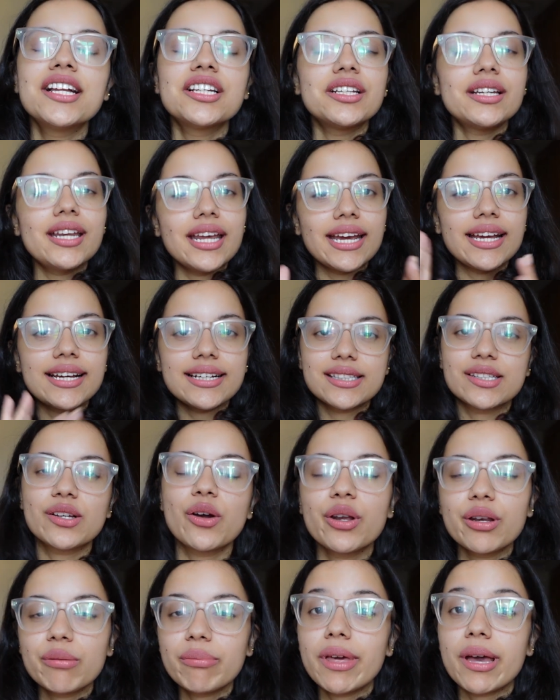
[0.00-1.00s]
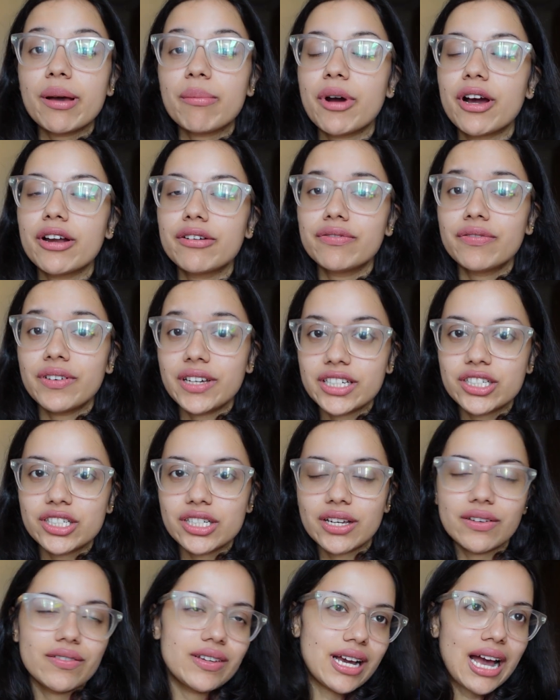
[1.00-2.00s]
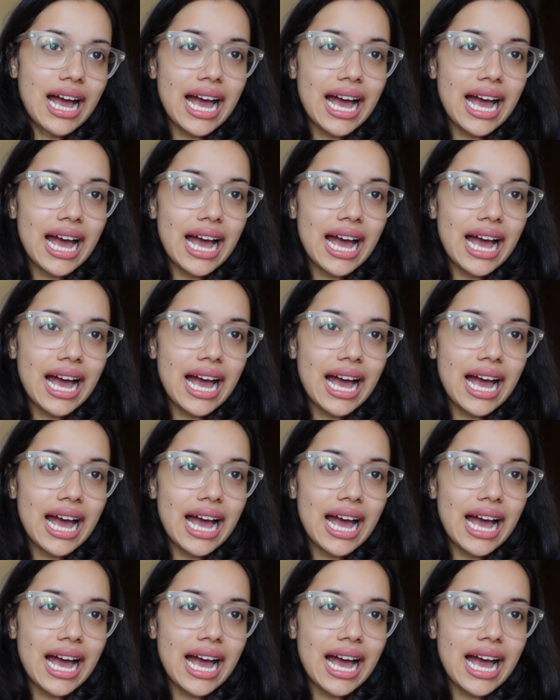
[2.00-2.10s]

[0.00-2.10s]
Today it's going to be about face shaving.